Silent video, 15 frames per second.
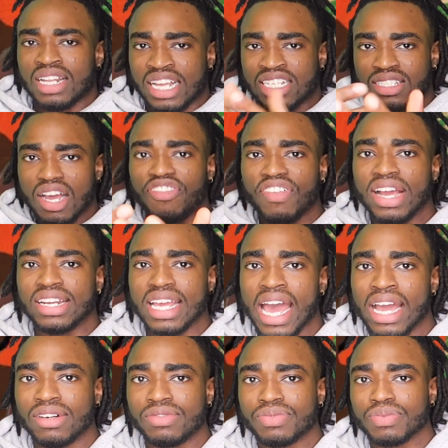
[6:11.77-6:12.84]
stuff like
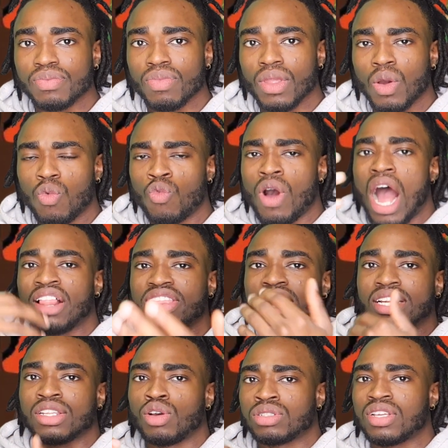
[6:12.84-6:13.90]
that, I
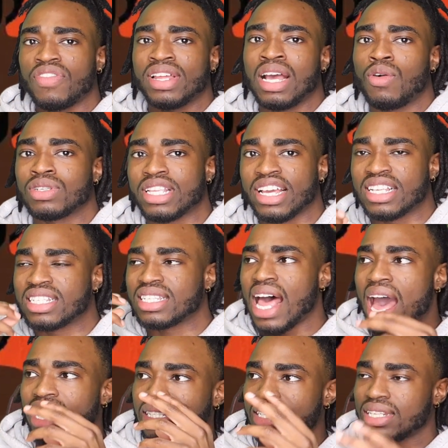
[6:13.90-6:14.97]
think those stuff like that was like
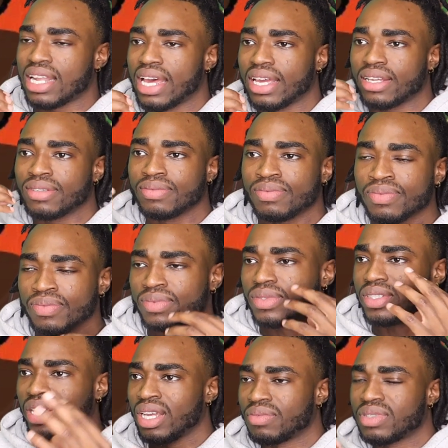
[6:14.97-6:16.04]
signs of like,
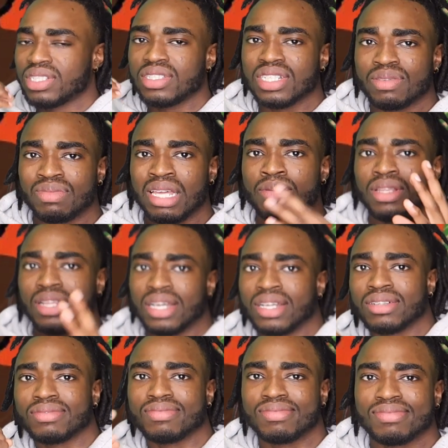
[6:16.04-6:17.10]
damn, this nigga maybe like
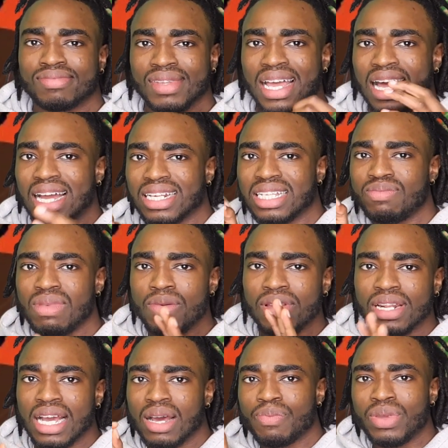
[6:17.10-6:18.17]
he maybe
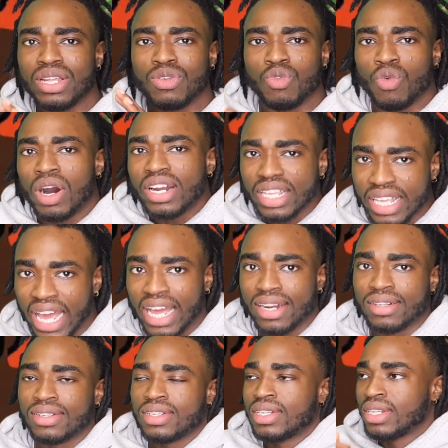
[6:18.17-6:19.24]
not be the one yet.
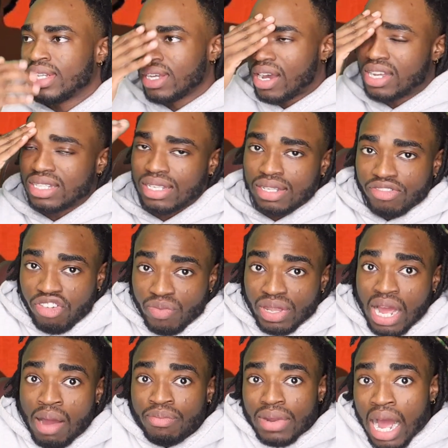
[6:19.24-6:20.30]
Cause you feel me?
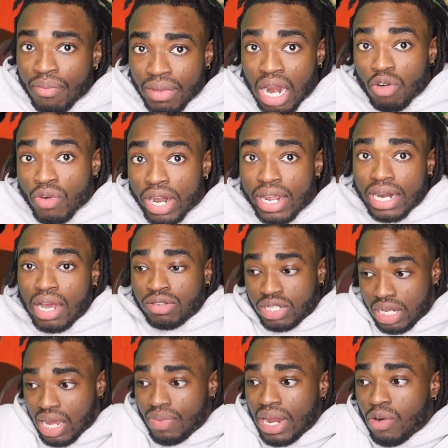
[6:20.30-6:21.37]
I'm not ready, and I'll
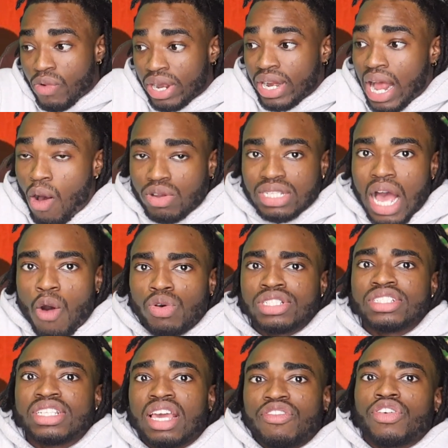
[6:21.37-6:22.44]
tell her I'm not ready, and I
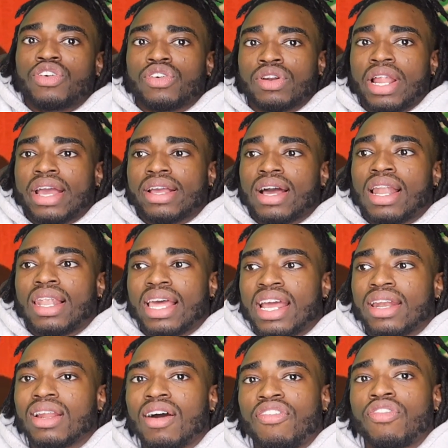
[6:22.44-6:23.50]
wasn't giving her like
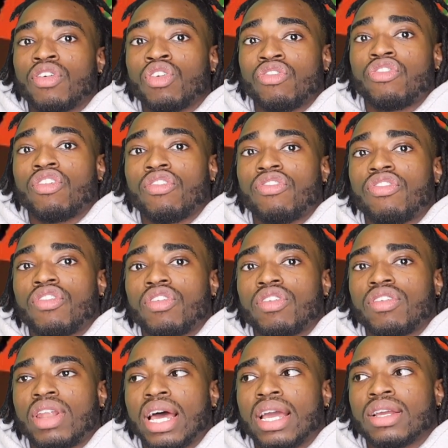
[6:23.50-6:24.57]
enough for her for
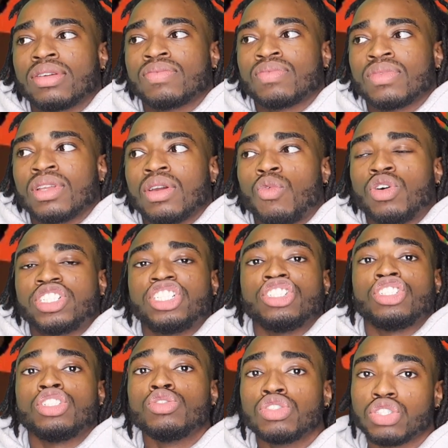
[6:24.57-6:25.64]
like what
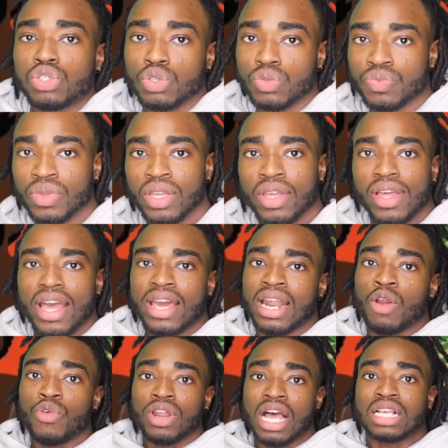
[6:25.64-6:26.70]
she's used to. And
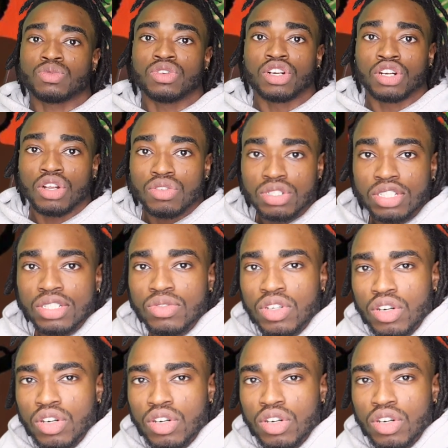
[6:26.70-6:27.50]
I realized when girls